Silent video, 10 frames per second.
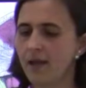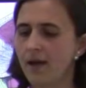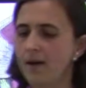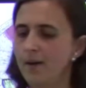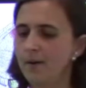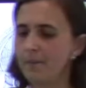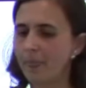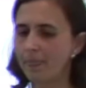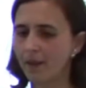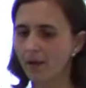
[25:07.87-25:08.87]
Um,
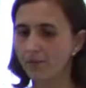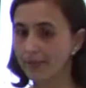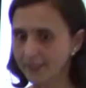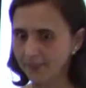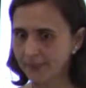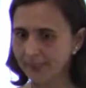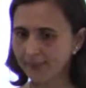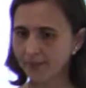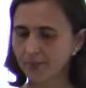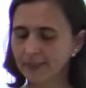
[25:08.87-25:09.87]
very quickly,
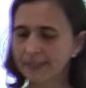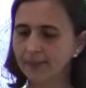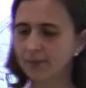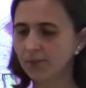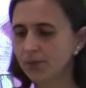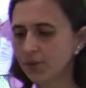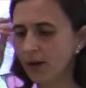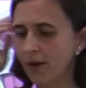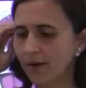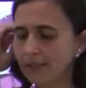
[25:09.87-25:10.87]
I wanted to
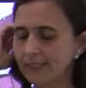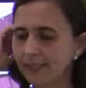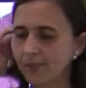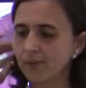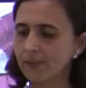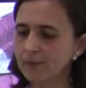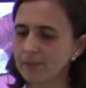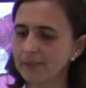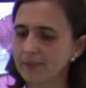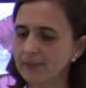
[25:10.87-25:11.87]
uh, tell you a little
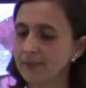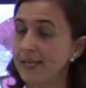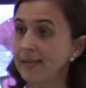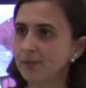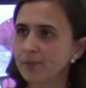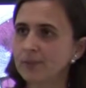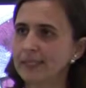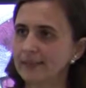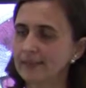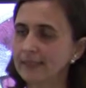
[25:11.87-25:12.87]
bit about another
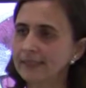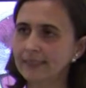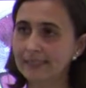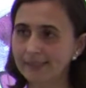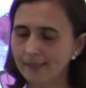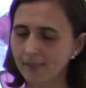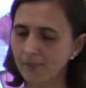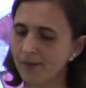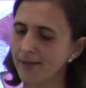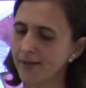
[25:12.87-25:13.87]
modality that's still
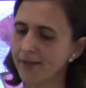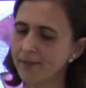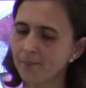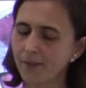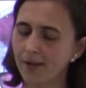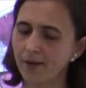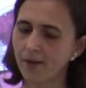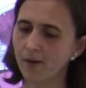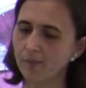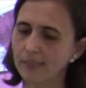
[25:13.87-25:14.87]
MRI,
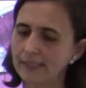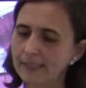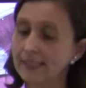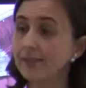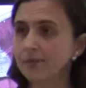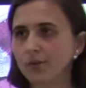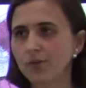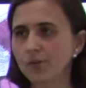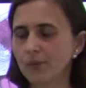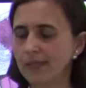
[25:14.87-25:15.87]
uh, but it's
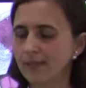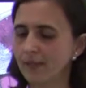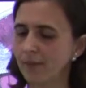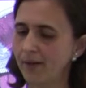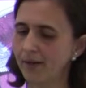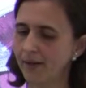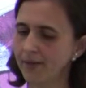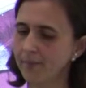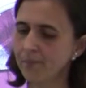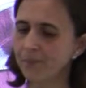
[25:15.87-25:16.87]
diffusion-weighted MRI.